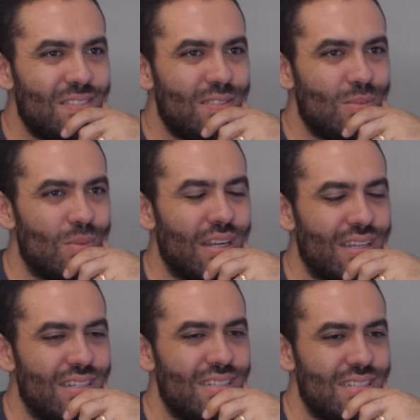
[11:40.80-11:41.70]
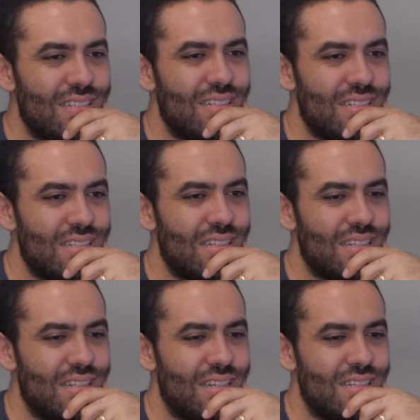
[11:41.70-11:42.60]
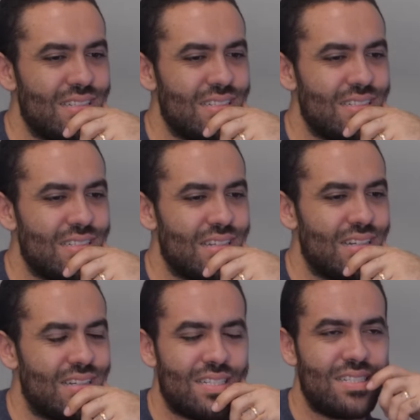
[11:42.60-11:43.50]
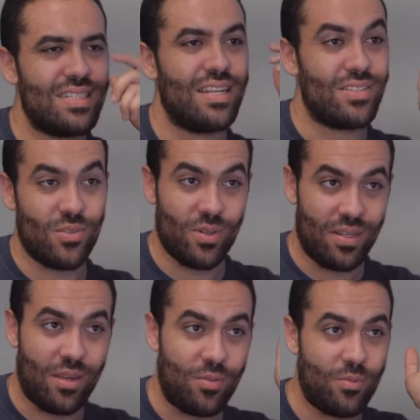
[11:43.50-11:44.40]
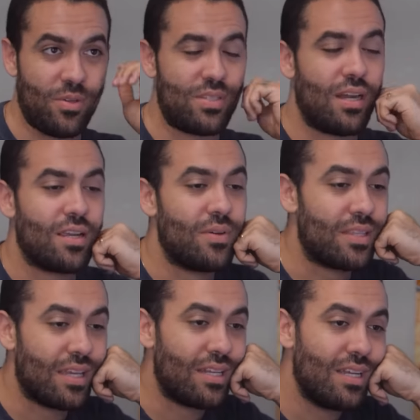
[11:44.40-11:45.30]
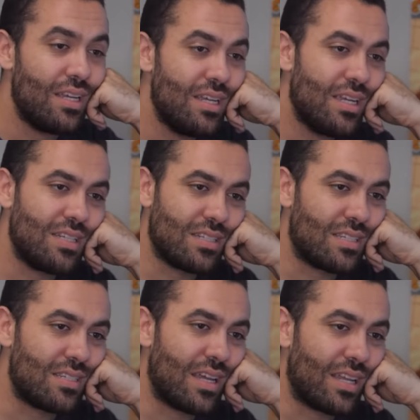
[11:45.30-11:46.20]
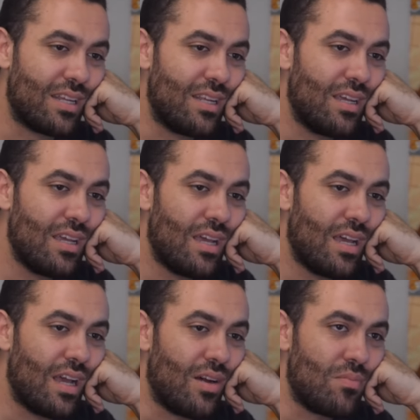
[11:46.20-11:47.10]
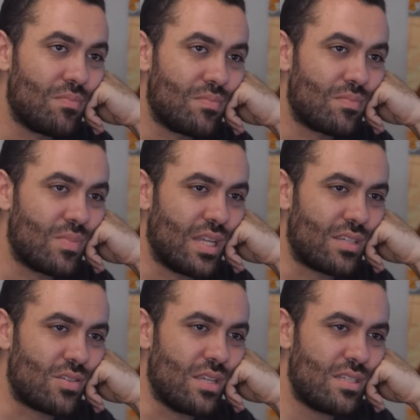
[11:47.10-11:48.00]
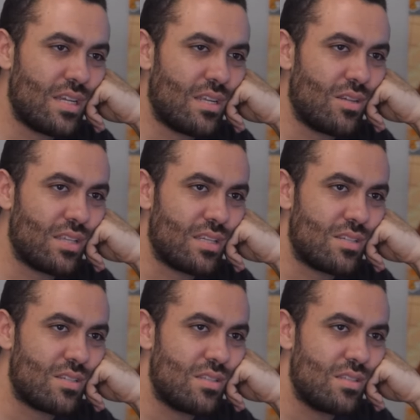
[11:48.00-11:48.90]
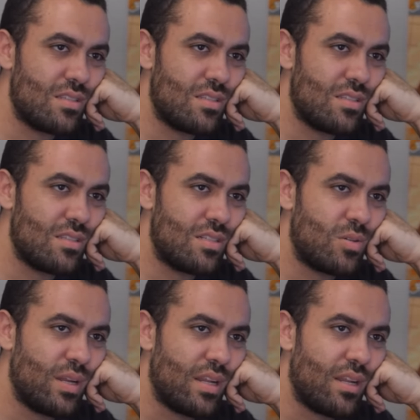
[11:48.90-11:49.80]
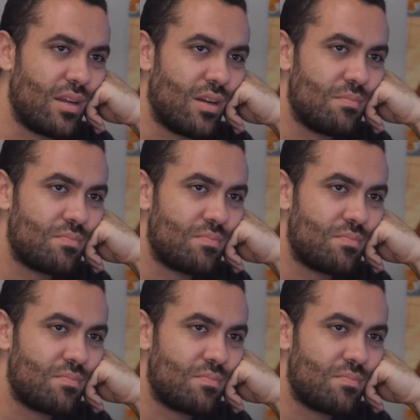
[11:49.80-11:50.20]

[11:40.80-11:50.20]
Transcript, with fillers: Right. Yeah. Uh, eh, so yeah, we will talk about that in just a second. Um, but yeah, so let's take a look at this the tweet here.